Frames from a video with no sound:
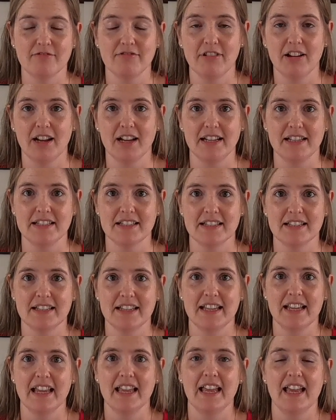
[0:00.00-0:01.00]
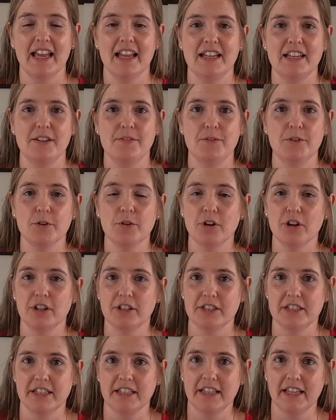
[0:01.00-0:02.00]
Right. And if you
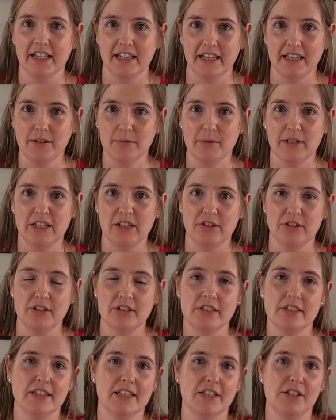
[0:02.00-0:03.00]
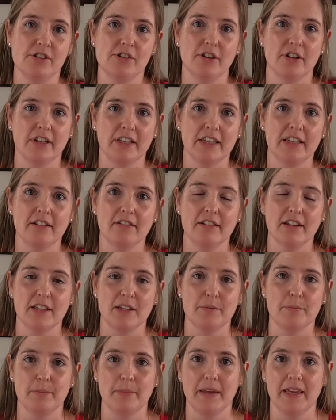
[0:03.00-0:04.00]
can't hear, we learned that you are
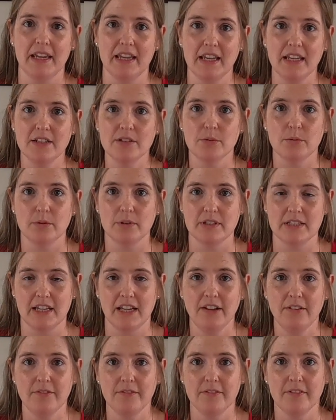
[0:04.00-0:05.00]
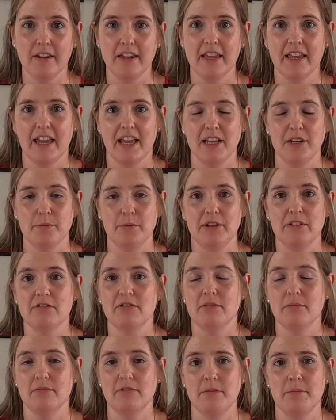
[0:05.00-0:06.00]
hearing impaired or deaf, and we
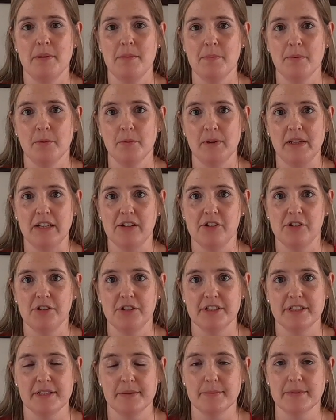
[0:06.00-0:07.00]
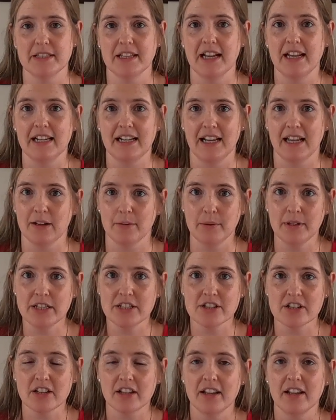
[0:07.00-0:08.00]
remember we learned some sign
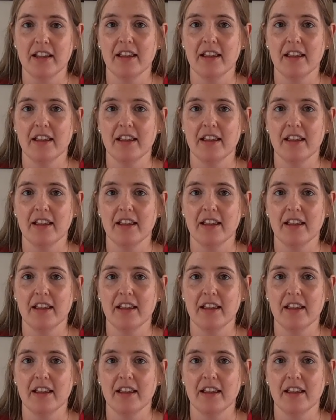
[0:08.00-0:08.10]
language.